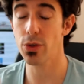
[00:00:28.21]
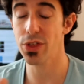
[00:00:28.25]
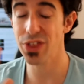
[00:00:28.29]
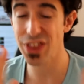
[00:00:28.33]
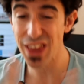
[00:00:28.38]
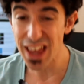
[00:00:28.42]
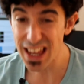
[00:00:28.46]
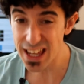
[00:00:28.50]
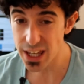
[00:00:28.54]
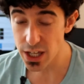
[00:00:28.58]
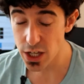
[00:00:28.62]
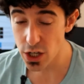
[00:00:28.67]

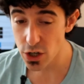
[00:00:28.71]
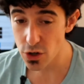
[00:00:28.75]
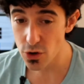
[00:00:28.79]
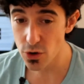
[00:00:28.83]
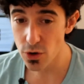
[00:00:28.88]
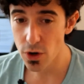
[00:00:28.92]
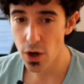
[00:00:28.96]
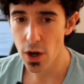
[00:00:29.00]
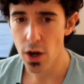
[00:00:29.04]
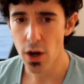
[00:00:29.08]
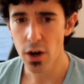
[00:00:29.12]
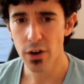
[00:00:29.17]
thank
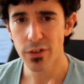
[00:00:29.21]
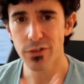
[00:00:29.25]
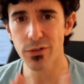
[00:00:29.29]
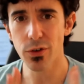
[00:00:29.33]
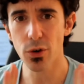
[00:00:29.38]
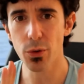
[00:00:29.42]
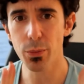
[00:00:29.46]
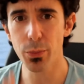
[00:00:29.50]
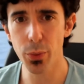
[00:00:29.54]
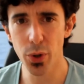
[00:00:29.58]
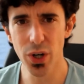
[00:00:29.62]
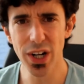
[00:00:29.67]
you
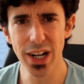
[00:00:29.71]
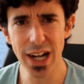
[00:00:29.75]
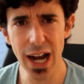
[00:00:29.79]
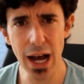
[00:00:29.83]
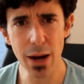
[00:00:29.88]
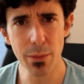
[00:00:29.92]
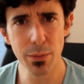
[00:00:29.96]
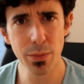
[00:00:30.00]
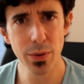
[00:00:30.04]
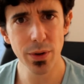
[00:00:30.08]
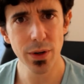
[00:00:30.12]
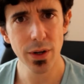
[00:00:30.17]
for putting
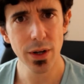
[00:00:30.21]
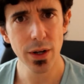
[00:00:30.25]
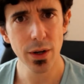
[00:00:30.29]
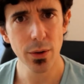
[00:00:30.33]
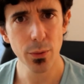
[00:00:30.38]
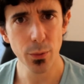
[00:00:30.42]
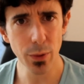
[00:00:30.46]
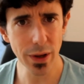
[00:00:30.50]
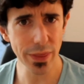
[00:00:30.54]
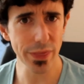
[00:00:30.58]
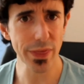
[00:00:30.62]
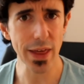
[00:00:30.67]
up
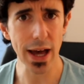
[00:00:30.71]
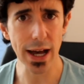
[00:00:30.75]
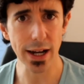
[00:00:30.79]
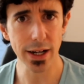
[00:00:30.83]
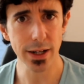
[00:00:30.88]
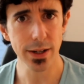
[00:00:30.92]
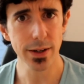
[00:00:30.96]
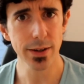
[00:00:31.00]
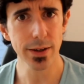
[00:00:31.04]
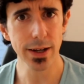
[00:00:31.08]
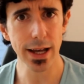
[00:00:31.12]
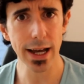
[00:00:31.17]
with that,
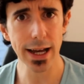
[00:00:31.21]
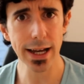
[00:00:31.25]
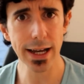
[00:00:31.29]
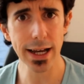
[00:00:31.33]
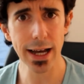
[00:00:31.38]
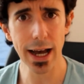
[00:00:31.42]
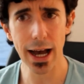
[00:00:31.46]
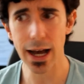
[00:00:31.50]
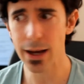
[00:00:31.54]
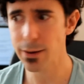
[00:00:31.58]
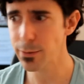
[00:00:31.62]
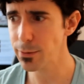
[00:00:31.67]

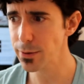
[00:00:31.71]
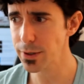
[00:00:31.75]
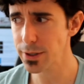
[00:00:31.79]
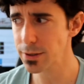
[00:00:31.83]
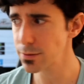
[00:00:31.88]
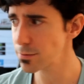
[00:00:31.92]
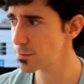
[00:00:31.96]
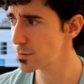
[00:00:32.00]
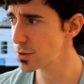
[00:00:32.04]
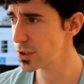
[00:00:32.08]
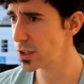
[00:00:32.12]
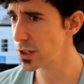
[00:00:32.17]
okay? I
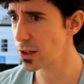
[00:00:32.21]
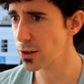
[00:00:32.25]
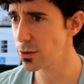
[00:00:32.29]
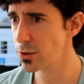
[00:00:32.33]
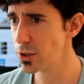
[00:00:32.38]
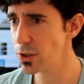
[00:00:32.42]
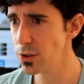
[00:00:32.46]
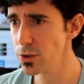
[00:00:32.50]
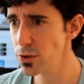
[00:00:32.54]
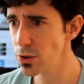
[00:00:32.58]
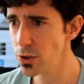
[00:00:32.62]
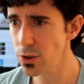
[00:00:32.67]
wouldn't, you know,
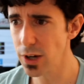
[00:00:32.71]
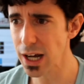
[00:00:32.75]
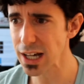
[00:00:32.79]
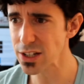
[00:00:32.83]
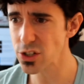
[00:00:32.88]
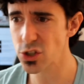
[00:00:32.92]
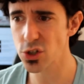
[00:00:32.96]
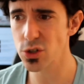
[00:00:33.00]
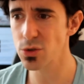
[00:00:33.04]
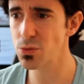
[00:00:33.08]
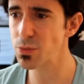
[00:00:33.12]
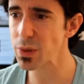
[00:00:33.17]
you guys
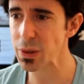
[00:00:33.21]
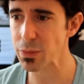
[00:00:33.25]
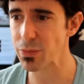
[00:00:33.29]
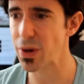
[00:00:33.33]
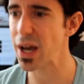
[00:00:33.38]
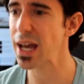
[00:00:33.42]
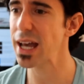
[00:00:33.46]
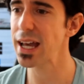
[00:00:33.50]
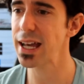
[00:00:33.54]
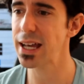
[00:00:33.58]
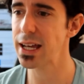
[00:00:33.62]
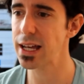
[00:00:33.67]
should be
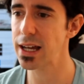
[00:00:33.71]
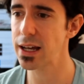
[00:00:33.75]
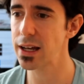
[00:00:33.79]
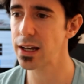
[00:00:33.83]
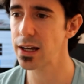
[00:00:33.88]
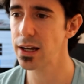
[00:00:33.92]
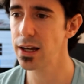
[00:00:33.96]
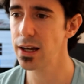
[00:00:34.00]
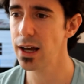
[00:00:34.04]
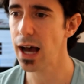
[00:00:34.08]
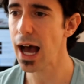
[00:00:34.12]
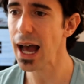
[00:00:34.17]
paying,
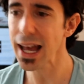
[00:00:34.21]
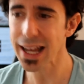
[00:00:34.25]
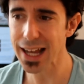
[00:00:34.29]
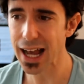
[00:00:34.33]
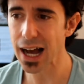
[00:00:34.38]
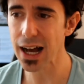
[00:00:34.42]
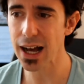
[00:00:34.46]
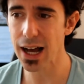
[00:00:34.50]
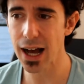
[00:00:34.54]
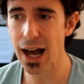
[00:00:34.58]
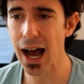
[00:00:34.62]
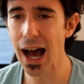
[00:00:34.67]

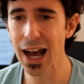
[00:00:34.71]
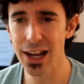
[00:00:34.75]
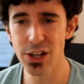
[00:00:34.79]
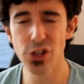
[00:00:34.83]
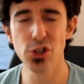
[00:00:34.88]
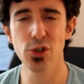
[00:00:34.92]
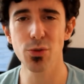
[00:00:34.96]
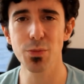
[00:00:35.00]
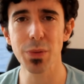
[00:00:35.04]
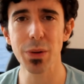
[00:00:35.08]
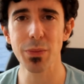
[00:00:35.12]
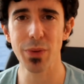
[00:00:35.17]
I
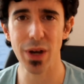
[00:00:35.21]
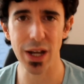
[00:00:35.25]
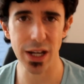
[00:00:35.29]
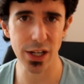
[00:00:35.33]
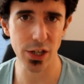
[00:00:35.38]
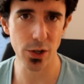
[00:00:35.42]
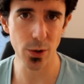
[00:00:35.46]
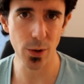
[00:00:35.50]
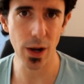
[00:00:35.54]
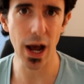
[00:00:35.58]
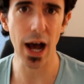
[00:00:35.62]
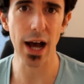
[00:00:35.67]
should be paying
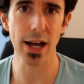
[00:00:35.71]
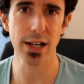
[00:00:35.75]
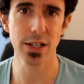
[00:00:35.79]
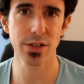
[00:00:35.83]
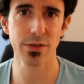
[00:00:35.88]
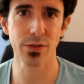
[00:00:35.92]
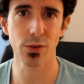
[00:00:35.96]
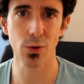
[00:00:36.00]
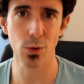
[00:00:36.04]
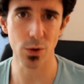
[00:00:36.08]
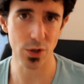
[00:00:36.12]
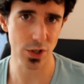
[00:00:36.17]
you guys
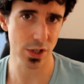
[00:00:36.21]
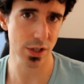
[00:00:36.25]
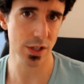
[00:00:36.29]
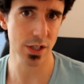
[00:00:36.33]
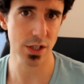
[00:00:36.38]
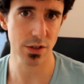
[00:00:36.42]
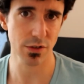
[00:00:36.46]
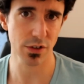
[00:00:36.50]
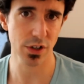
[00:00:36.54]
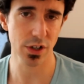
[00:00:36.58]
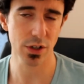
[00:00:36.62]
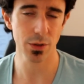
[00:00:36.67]
for watching
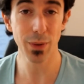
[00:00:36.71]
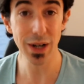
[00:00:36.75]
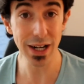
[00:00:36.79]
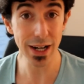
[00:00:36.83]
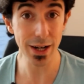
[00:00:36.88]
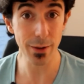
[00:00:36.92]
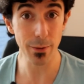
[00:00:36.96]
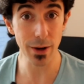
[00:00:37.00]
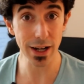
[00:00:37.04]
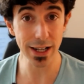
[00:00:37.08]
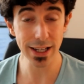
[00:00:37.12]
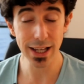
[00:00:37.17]
this video. But
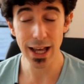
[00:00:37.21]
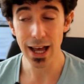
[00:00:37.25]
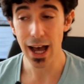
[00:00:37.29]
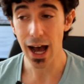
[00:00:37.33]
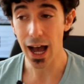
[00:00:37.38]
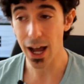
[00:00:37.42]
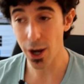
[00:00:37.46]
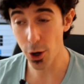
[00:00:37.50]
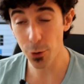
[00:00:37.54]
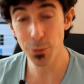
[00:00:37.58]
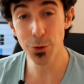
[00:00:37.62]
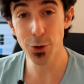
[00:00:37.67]
anyway,
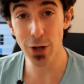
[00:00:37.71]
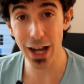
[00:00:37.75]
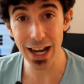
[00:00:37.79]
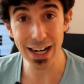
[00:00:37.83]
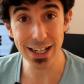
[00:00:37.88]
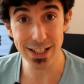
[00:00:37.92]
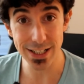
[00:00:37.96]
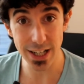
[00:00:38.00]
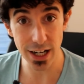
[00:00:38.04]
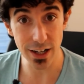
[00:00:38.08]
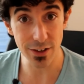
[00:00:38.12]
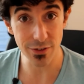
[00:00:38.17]
I hope you
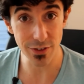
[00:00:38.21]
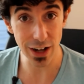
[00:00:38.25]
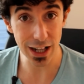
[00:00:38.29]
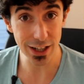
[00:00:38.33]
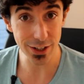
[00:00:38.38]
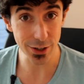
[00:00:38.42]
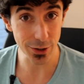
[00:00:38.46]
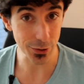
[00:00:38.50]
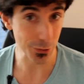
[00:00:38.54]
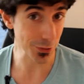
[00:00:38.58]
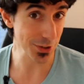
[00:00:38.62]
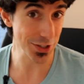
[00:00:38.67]
get a ton of
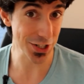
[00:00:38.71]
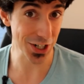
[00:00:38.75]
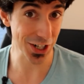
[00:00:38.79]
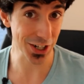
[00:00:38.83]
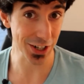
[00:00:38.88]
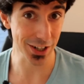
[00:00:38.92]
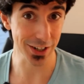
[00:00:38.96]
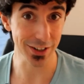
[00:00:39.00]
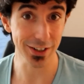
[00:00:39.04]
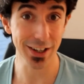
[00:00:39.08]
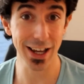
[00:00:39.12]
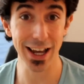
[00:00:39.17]
value in
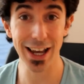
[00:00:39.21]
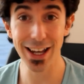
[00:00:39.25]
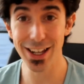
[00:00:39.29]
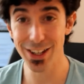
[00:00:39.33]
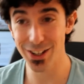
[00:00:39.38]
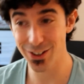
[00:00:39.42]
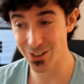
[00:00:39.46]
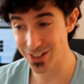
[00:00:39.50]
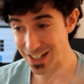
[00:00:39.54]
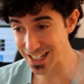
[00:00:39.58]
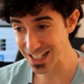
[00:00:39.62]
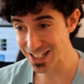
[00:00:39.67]
return, okay?
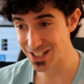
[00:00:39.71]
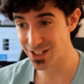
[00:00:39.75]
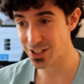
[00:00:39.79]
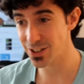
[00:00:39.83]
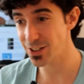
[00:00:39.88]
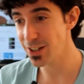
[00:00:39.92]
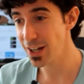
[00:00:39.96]
You